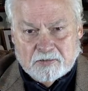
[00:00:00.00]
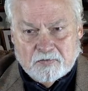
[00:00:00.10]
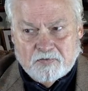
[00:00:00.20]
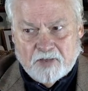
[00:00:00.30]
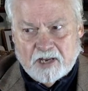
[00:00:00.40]

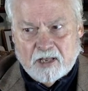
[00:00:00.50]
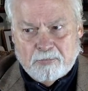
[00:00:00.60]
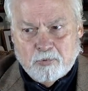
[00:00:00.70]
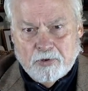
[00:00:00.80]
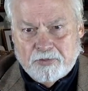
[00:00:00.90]
fed
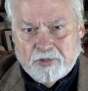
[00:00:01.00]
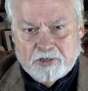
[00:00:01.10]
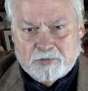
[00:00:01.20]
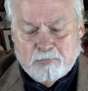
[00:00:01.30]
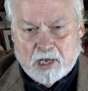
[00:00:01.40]
up with
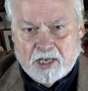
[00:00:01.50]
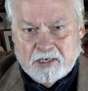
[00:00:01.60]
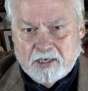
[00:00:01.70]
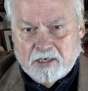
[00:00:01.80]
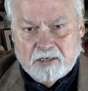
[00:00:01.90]
this
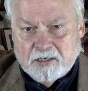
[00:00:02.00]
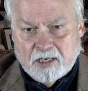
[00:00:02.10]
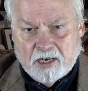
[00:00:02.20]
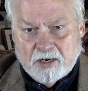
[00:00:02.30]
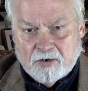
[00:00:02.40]

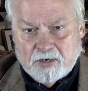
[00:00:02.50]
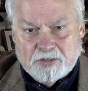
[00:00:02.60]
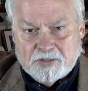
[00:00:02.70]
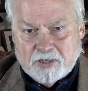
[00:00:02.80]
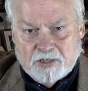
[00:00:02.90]

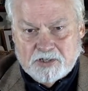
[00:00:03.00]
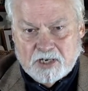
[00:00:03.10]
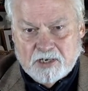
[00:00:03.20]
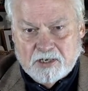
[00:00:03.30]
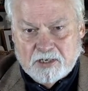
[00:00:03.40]
Biden-Harris
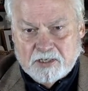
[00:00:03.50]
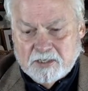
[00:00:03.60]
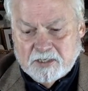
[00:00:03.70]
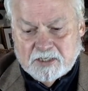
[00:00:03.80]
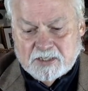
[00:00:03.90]
agenda,
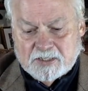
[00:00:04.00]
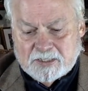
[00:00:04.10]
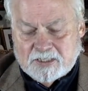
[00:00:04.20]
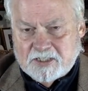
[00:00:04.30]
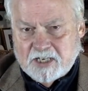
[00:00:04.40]

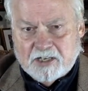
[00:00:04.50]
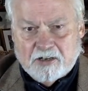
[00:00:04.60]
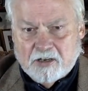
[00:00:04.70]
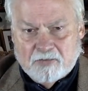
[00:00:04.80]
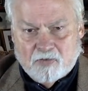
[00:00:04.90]
sick
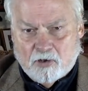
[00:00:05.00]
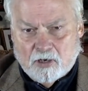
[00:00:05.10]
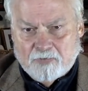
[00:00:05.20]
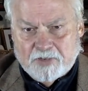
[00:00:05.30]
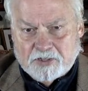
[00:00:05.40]
of
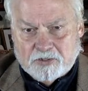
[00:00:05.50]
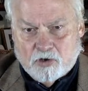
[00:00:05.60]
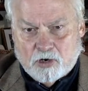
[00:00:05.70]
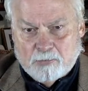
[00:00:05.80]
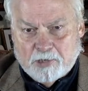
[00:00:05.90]
all of this
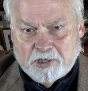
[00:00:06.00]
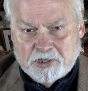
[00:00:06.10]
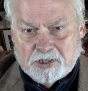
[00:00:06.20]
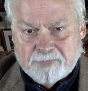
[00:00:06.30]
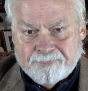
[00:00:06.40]

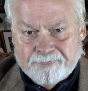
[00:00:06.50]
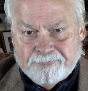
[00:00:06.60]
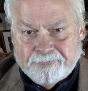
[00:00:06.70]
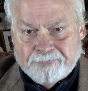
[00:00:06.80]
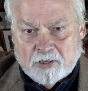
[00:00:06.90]
garbage,
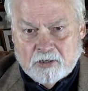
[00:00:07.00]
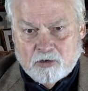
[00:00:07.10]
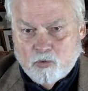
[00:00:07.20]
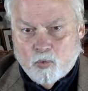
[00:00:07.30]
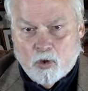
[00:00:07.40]

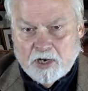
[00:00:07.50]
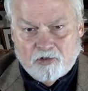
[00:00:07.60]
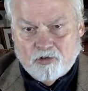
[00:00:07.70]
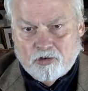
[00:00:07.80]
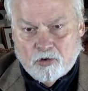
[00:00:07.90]
who want it
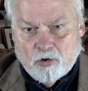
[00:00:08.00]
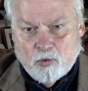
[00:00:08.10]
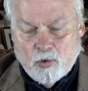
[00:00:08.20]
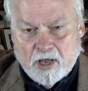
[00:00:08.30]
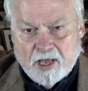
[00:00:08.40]
to go
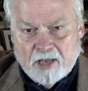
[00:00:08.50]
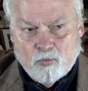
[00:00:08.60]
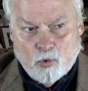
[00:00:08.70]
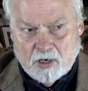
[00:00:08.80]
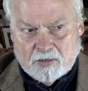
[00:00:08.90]
away,
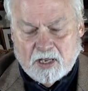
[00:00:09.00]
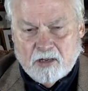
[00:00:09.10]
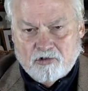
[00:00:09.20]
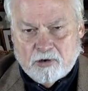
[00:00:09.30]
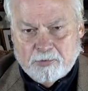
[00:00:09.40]
want
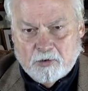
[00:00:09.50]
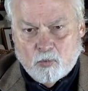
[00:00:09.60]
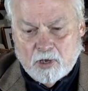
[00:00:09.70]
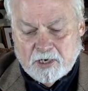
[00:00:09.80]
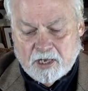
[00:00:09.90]
Donald Trump in the
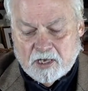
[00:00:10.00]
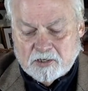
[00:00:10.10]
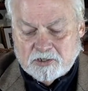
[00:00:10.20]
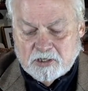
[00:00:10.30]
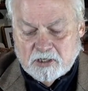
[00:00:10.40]
White
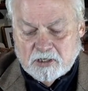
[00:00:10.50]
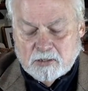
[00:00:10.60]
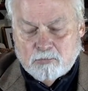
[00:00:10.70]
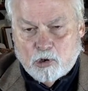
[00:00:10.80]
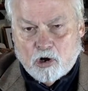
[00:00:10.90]
House,
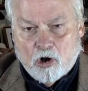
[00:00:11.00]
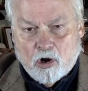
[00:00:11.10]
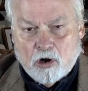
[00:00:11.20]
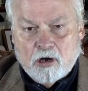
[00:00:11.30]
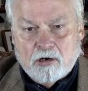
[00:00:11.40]
but
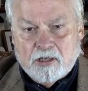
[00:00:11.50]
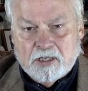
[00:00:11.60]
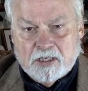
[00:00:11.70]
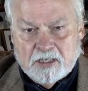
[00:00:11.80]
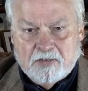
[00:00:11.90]
aren't
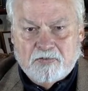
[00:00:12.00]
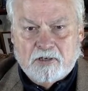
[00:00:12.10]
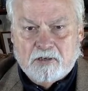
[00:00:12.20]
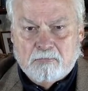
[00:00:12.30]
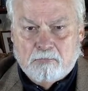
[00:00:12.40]

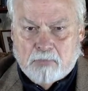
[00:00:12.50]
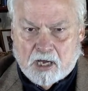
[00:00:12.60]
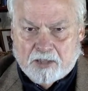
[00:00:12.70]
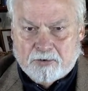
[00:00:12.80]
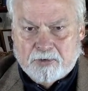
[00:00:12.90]
even
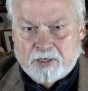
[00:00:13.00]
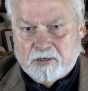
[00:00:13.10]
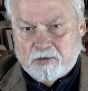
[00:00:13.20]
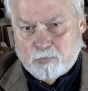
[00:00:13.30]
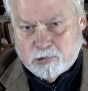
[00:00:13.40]
bothering
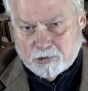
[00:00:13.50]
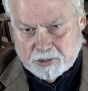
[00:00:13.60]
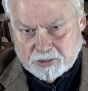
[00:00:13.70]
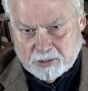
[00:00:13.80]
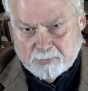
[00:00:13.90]
to
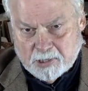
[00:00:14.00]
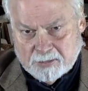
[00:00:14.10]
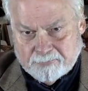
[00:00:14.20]
participate.